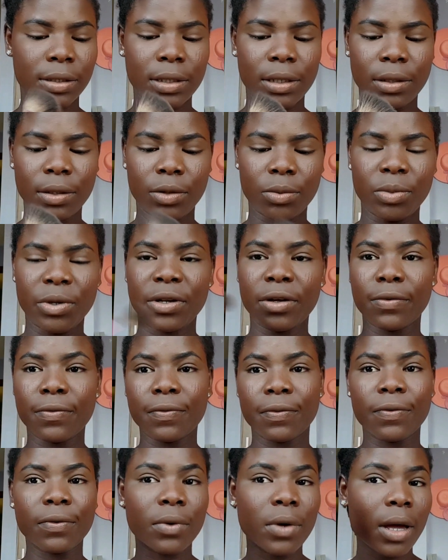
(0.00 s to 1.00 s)
a little bit
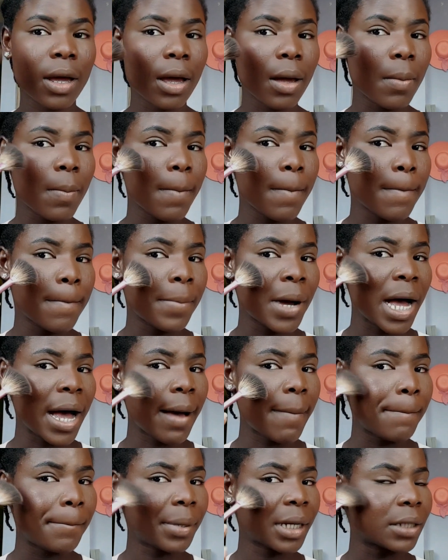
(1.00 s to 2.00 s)
of
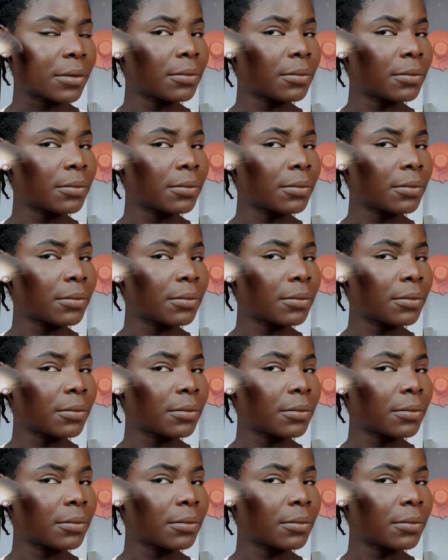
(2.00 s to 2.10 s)
pop.